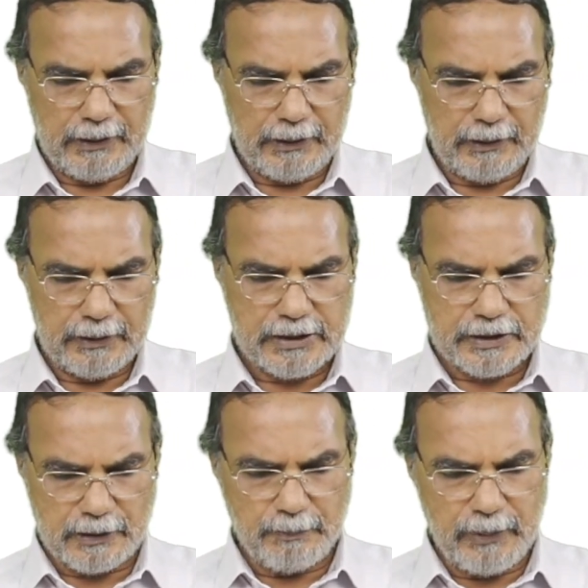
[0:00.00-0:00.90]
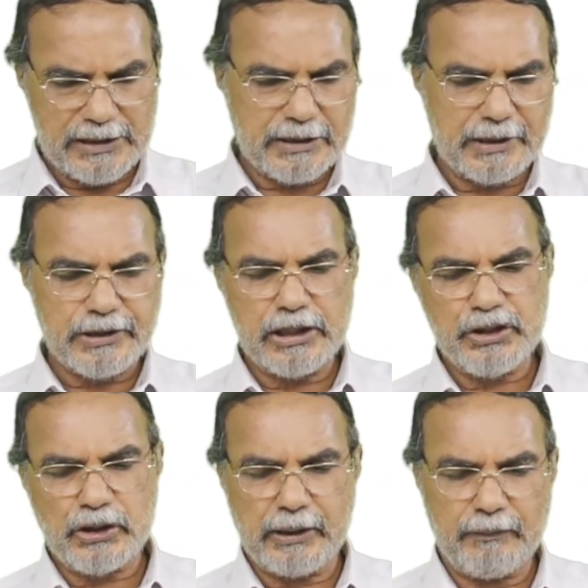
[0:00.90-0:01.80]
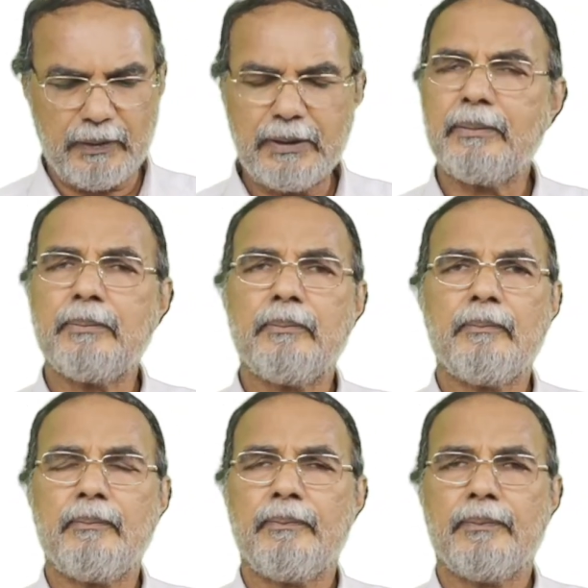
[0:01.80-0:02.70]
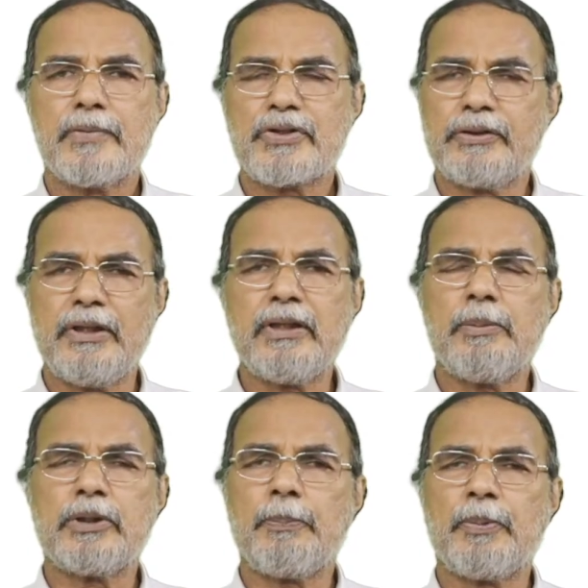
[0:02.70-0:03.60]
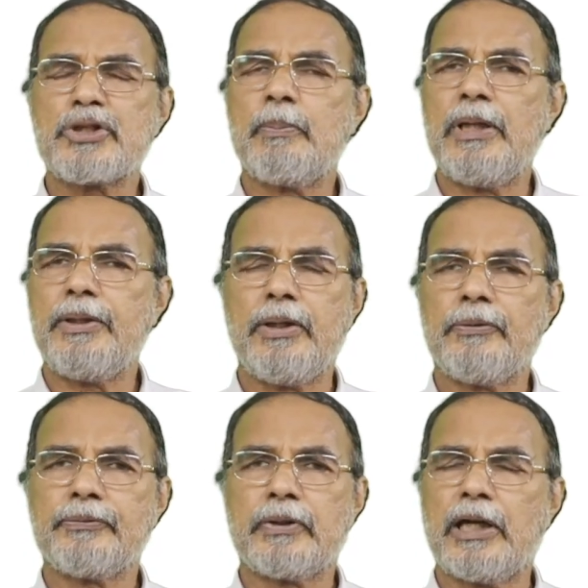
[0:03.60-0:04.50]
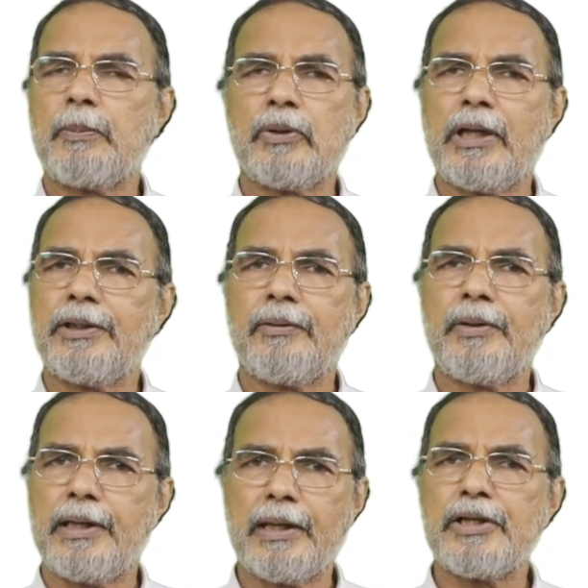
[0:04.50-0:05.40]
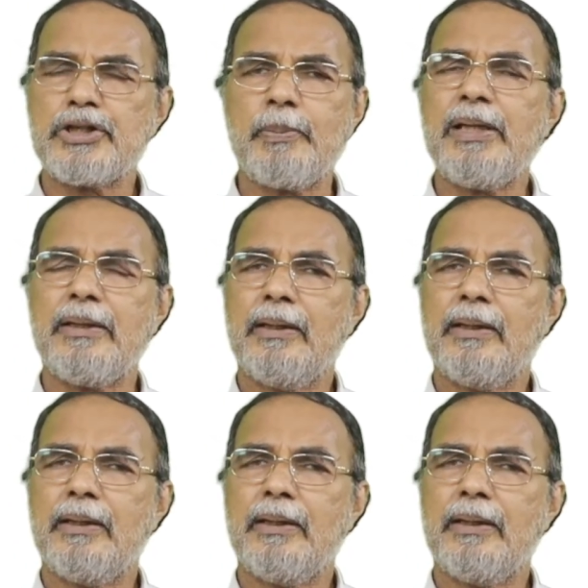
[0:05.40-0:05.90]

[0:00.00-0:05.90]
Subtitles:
Symbol structures are given. So think about the possibility of carbocation rearrangement.